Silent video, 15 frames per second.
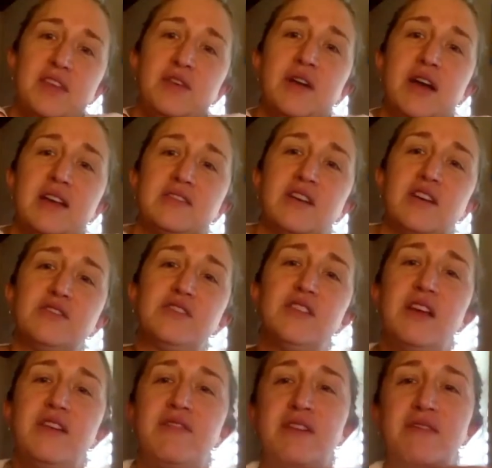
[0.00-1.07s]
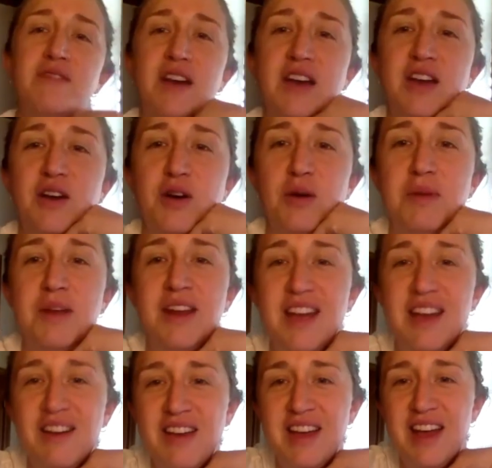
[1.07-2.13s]
you guys also live in a very urban
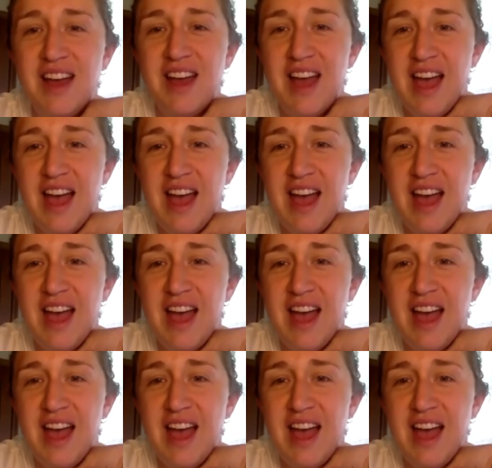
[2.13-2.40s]
area.